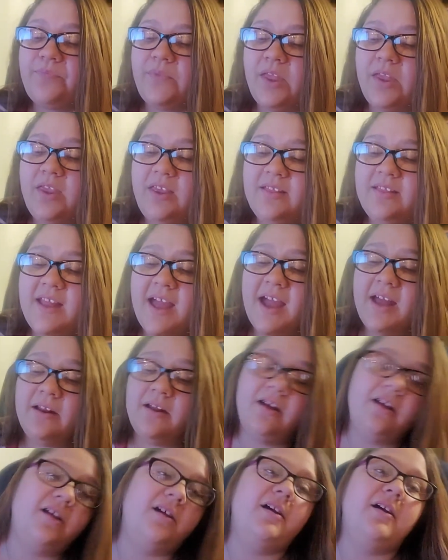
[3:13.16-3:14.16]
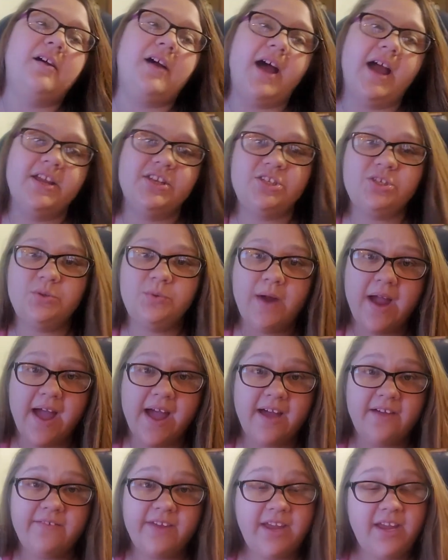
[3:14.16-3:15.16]
in that I do
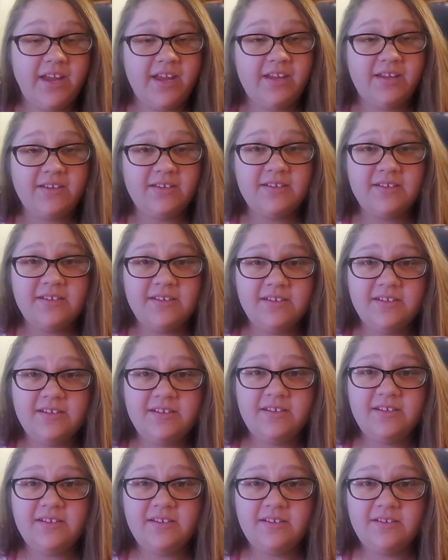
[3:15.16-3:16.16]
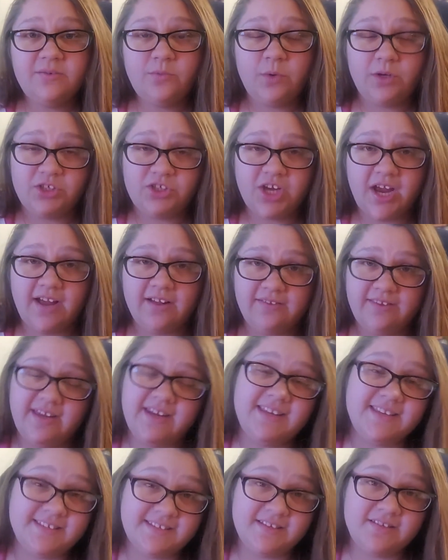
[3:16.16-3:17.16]
have one child that
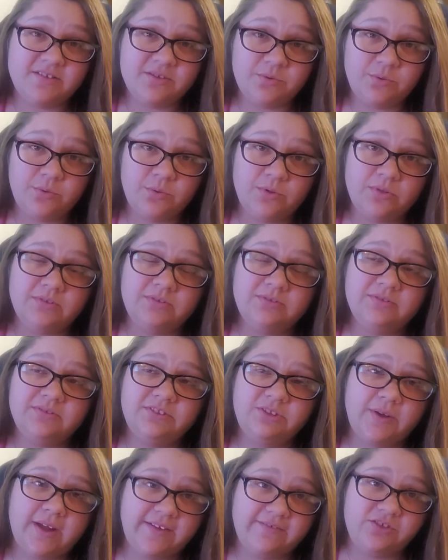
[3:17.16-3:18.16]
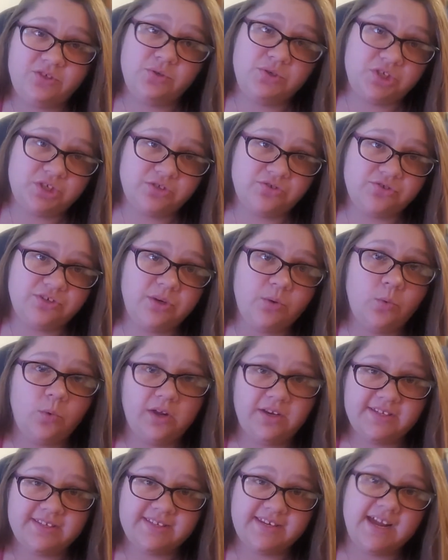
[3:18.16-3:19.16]
is in school. So I have 2 children.
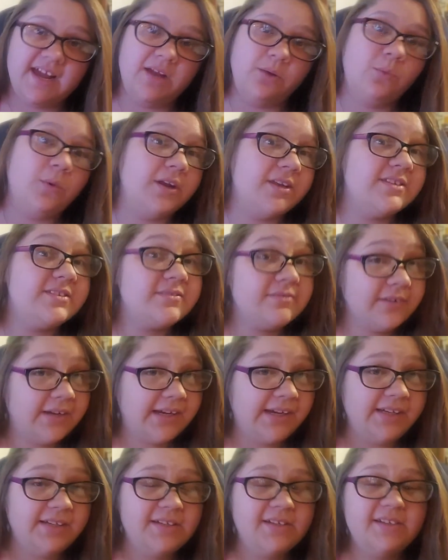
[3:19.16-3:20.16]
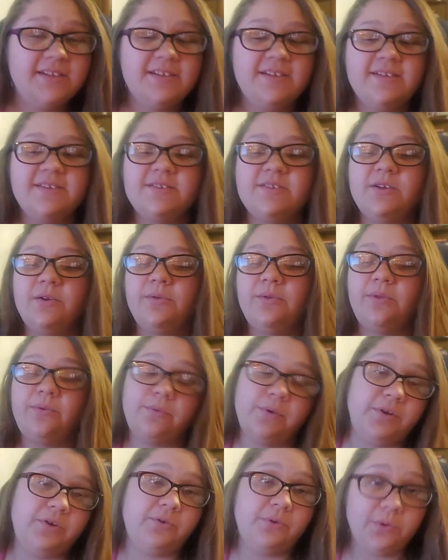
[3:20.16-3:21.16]
One is 9, one is 3. So the
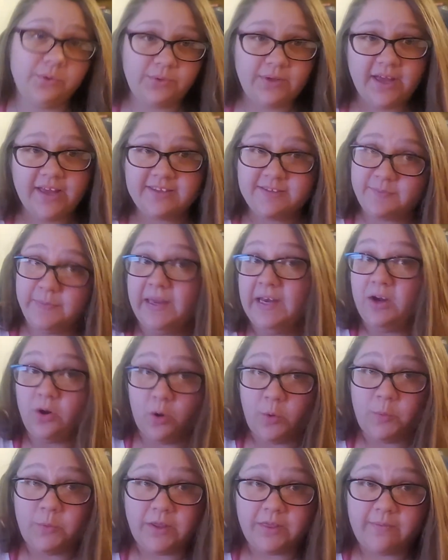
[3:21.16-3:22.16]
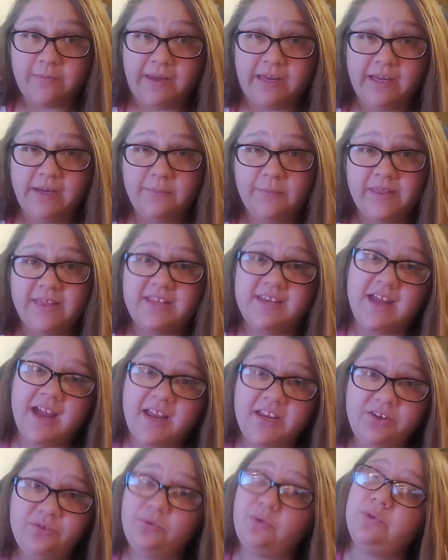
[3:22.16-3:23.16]
3-year-old has been home with me, but the
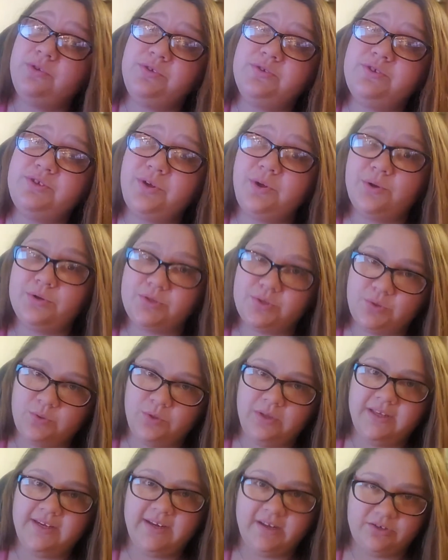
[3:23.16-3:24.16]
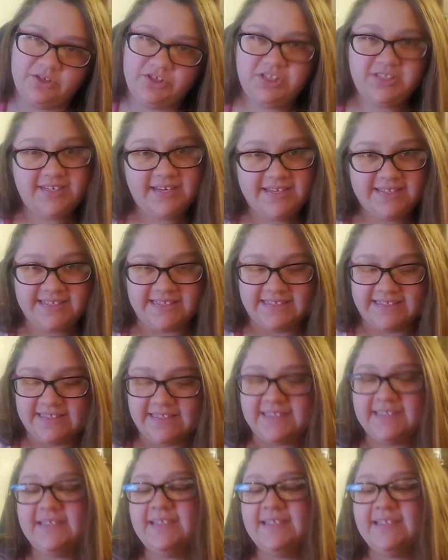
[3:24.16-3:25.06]
9-year-old used to go to school and now she doesn't.